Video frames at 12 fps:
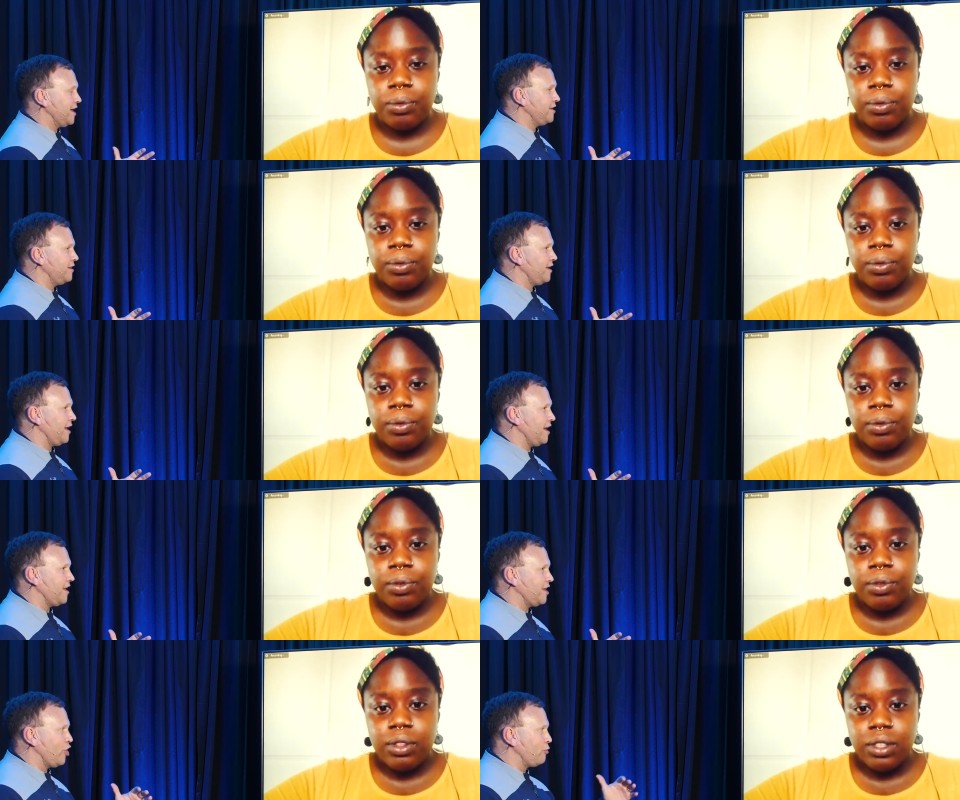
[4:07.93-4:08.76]
Speaker 1: And
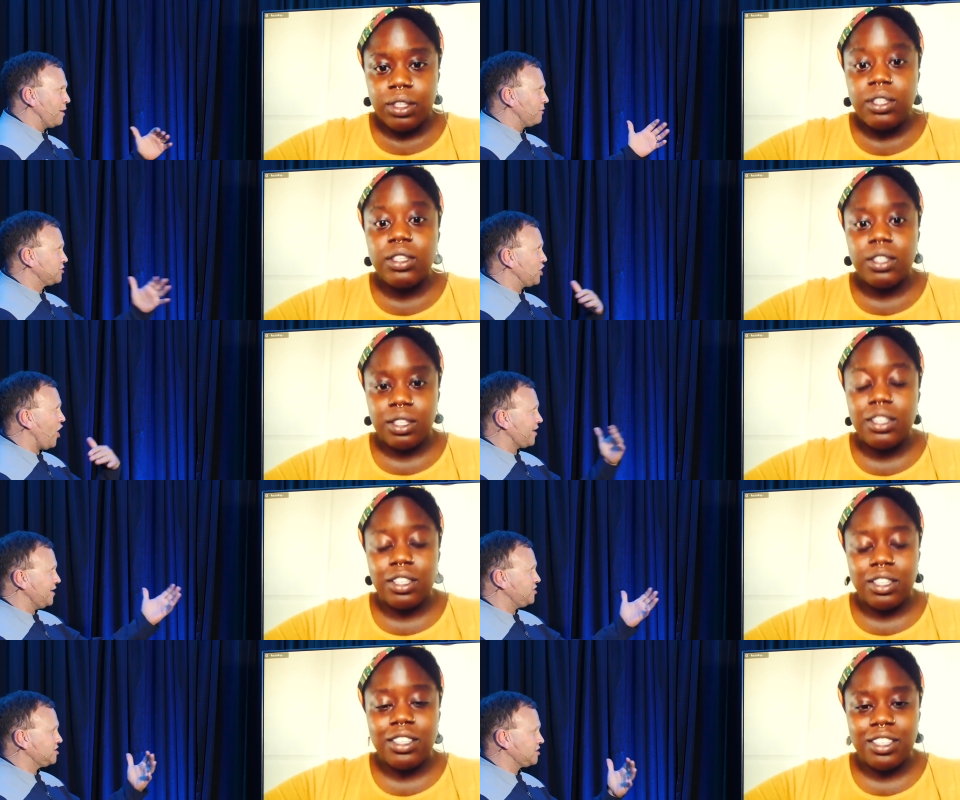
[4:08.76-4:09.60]
and I know we were
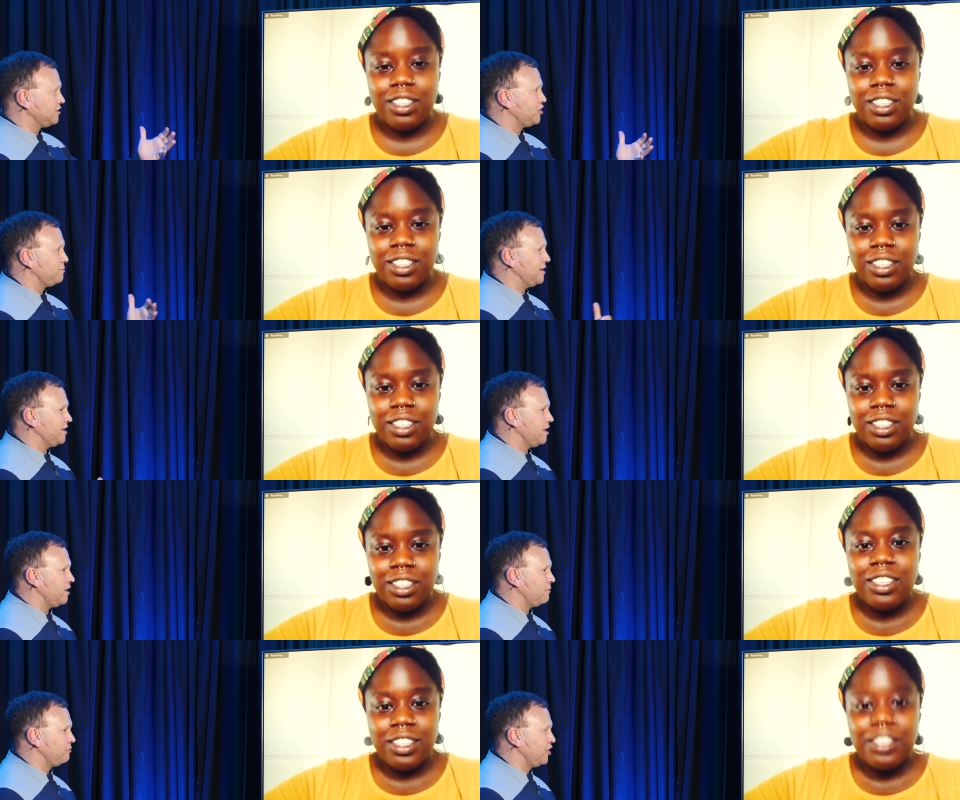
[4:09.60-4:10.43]
talking just a little bit
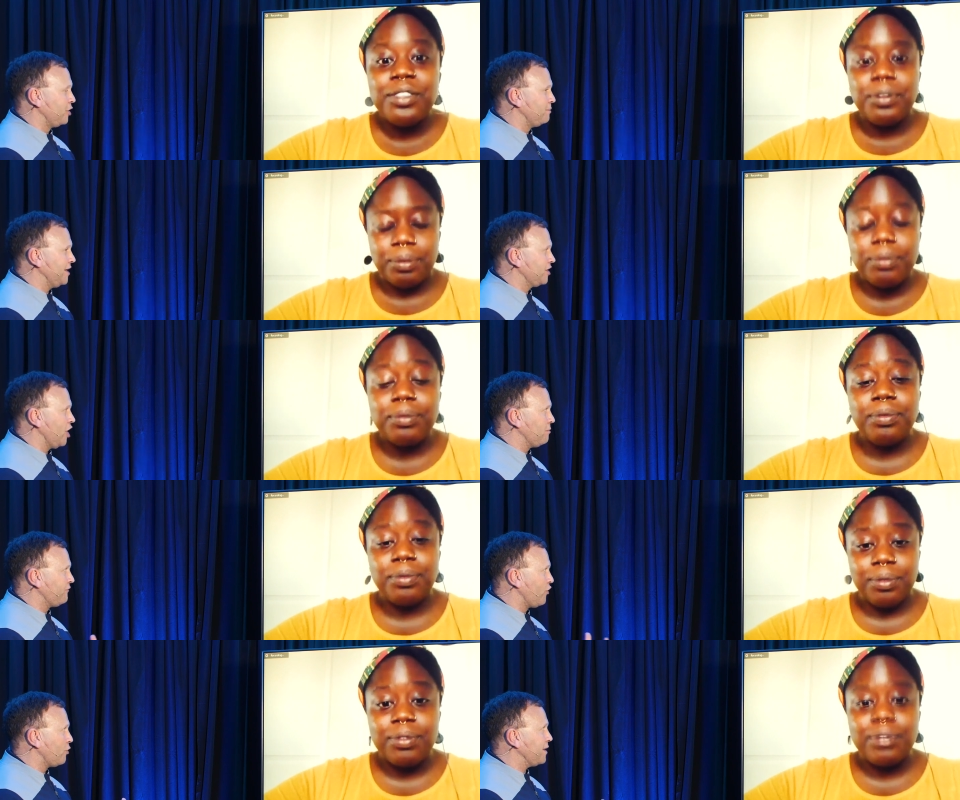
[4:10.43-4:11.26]
a little bit mm-hmm. ago
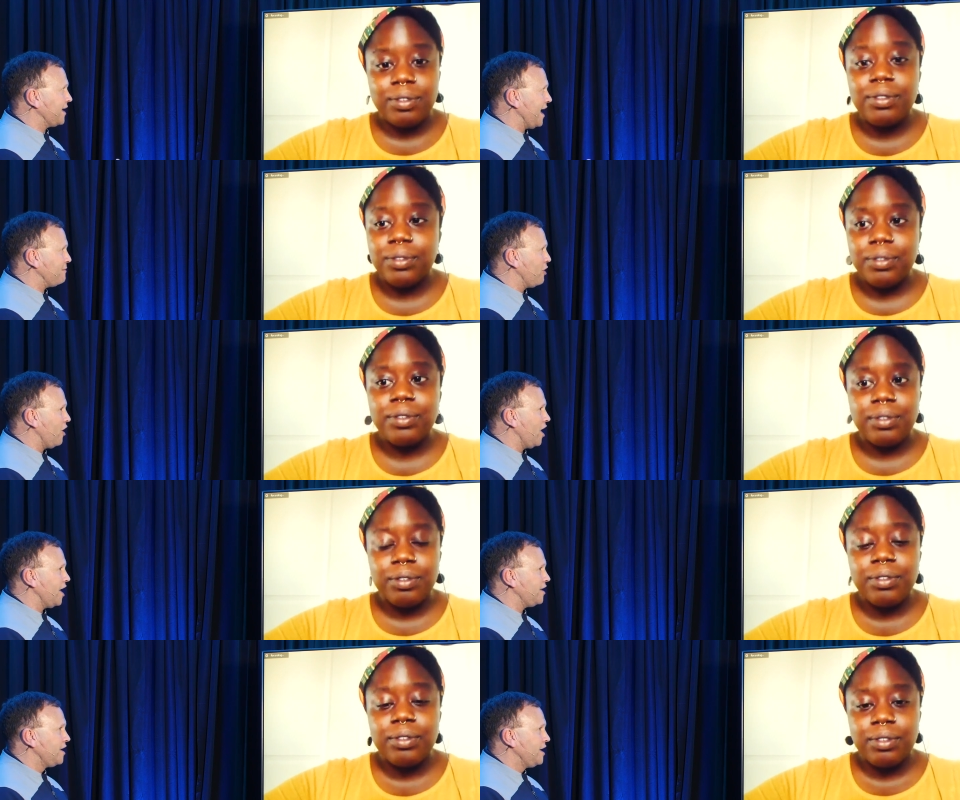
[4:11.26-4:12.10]
before we came
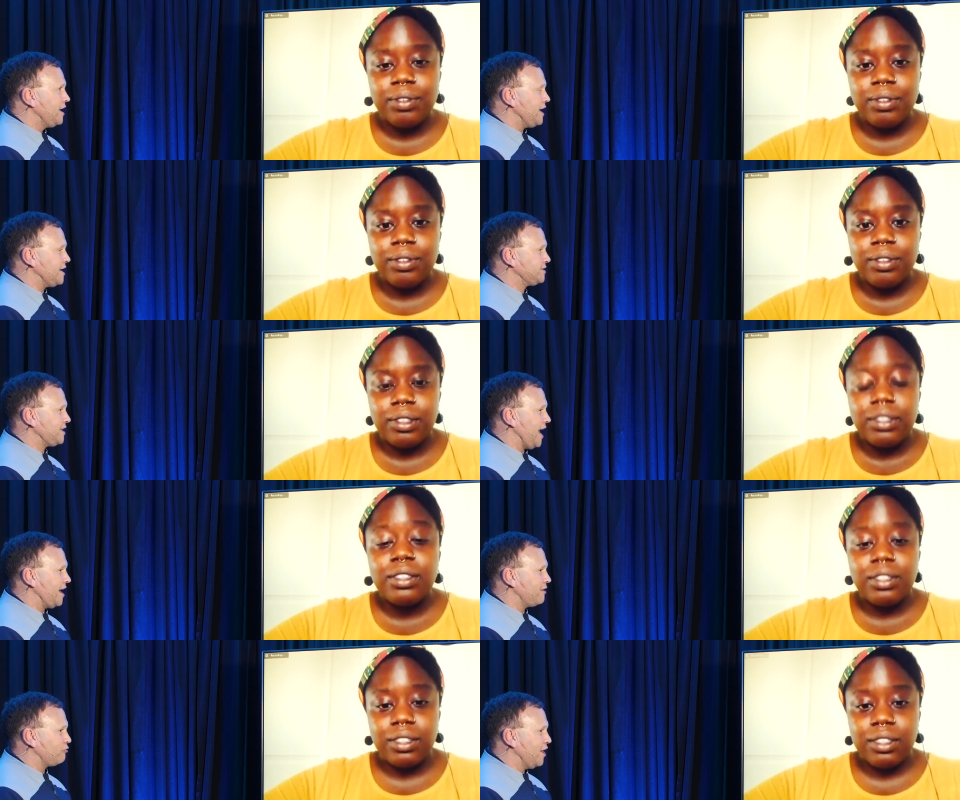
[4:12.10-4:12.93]
on is
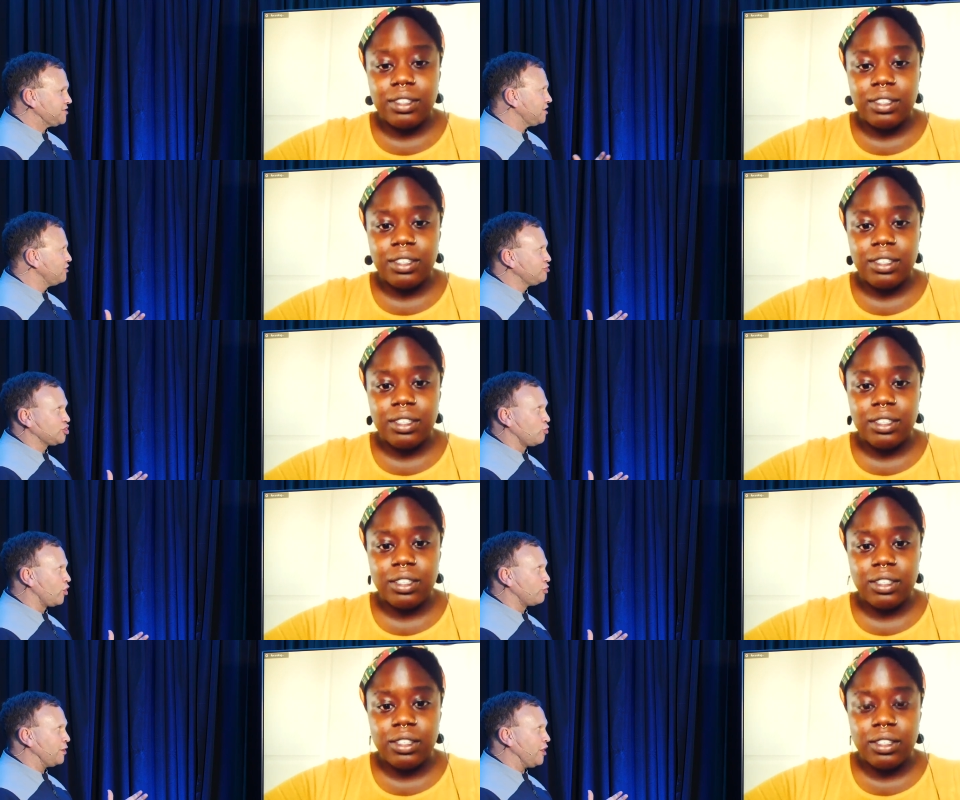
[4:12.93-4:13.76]
that resolute's a
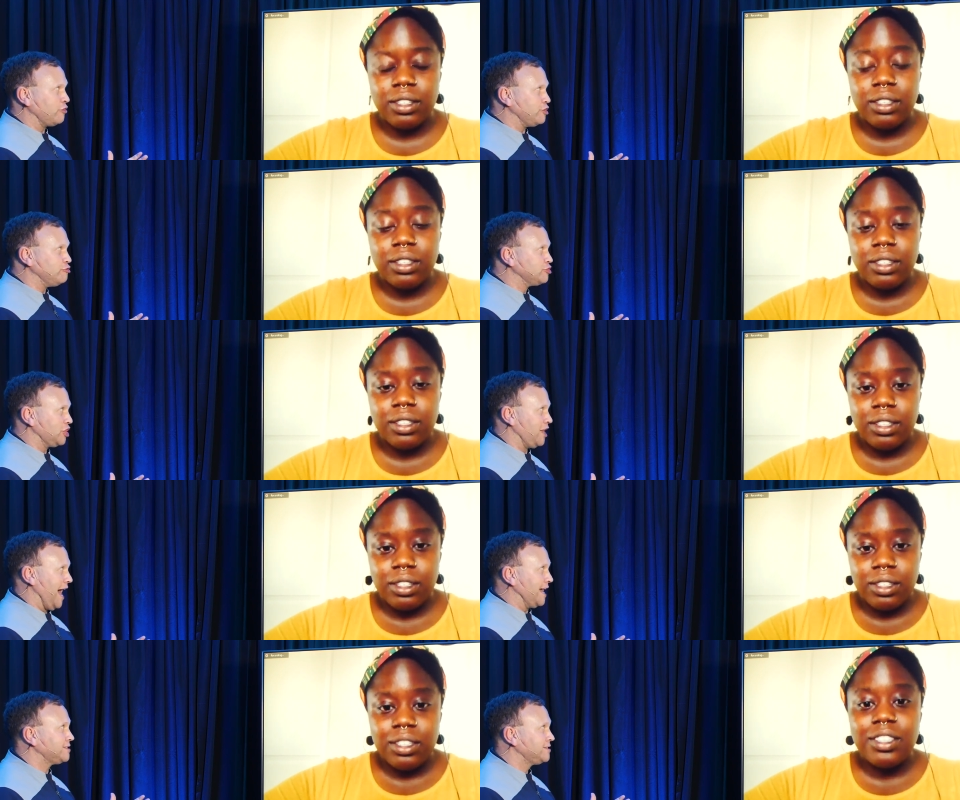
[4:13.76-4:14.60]
word we don't use a
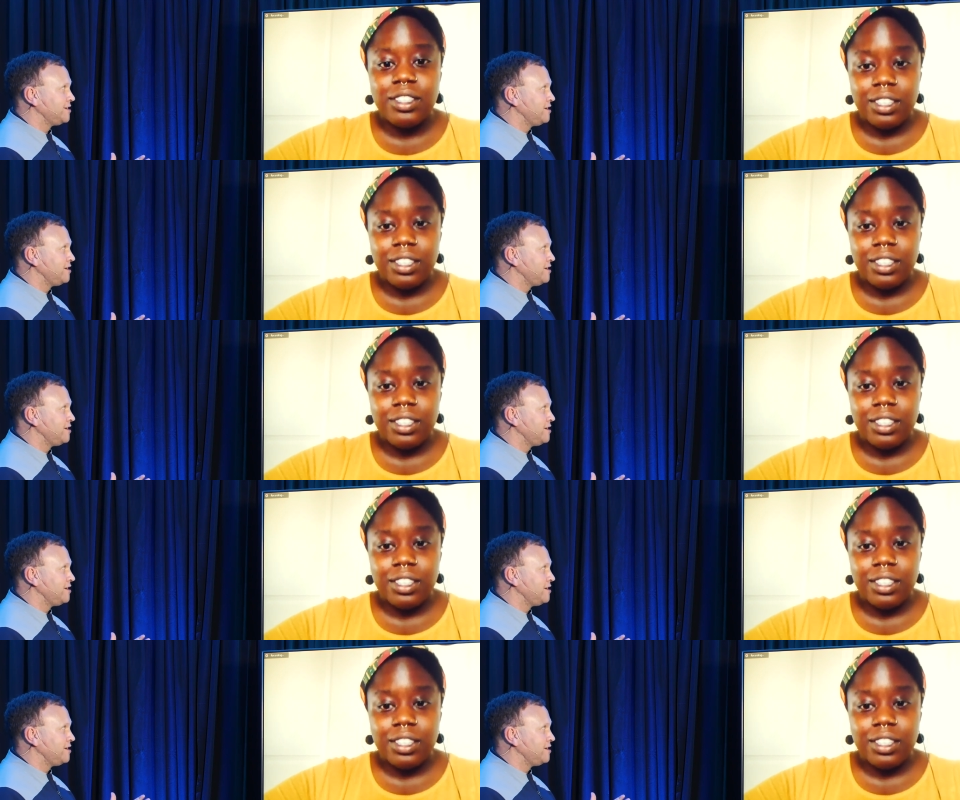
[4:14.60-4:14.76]
lot.